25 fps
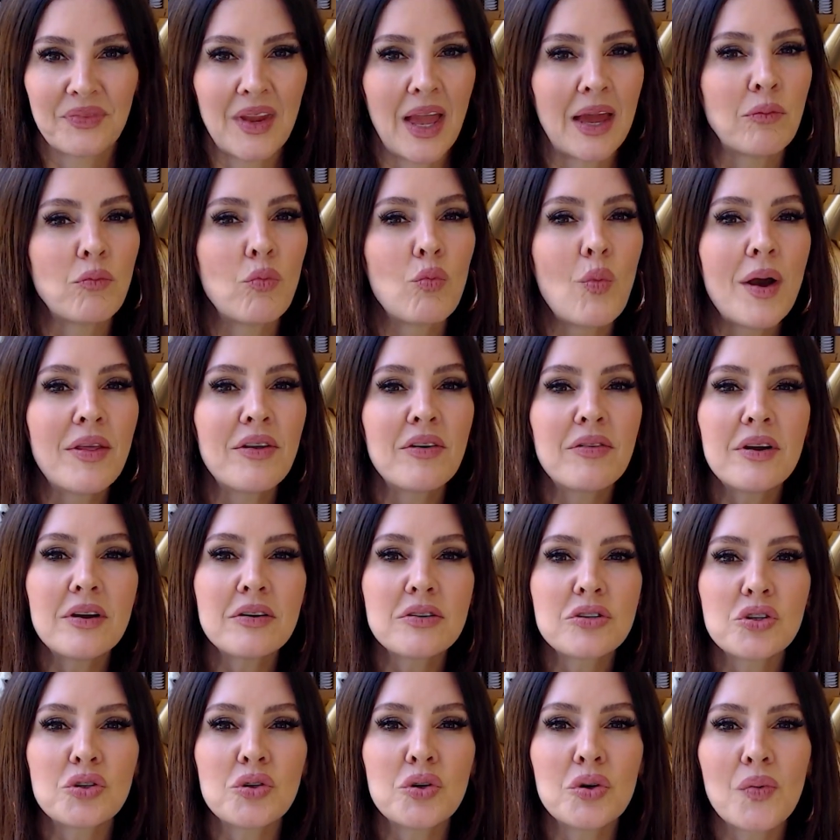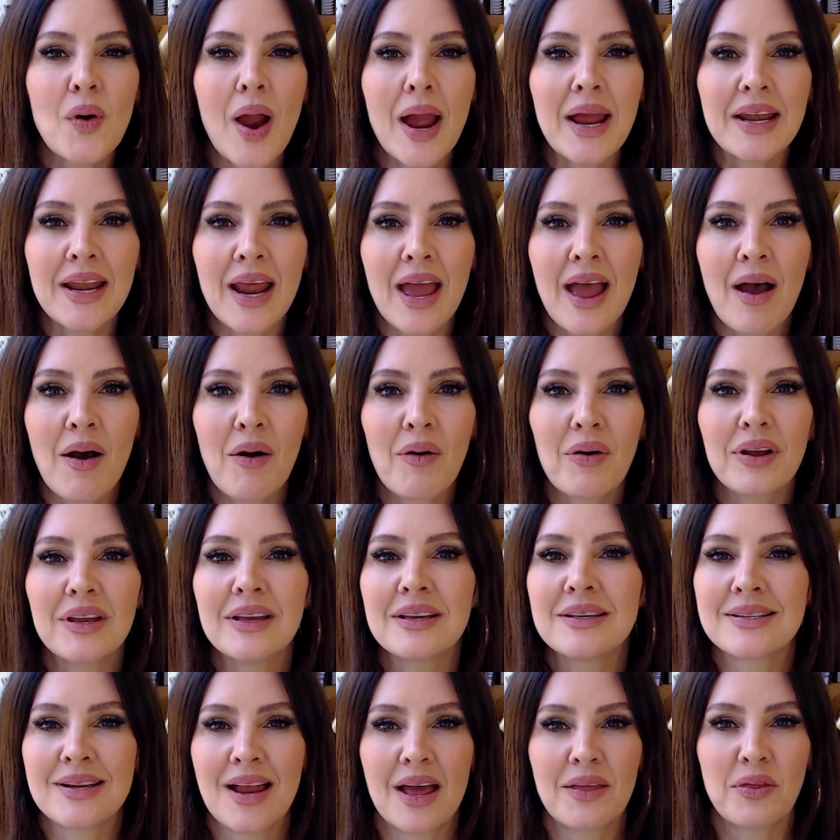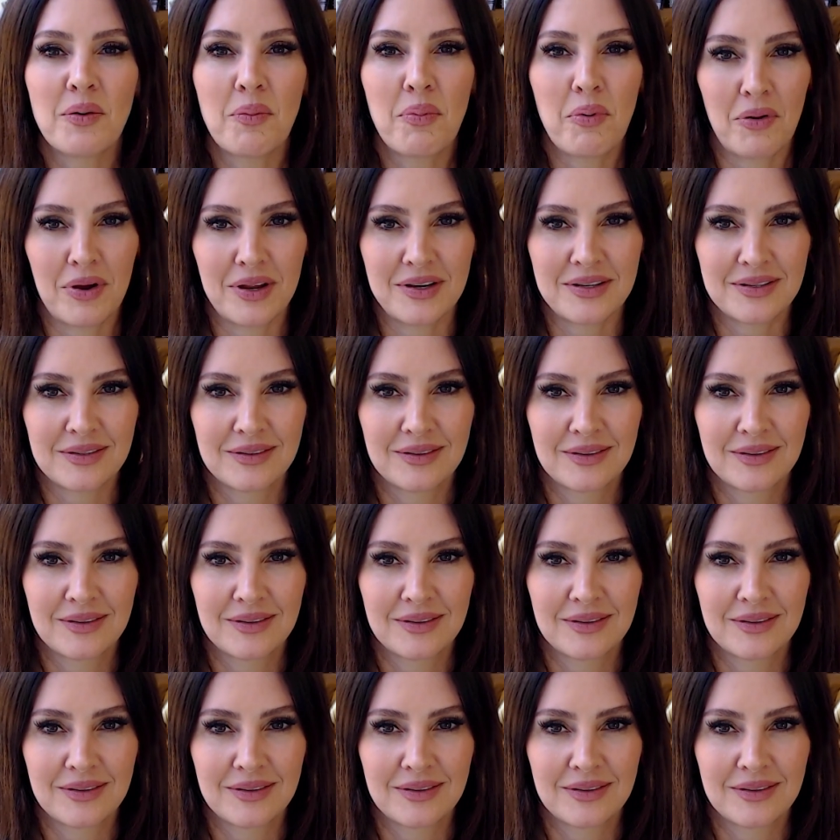And whether they're true right now is not the point.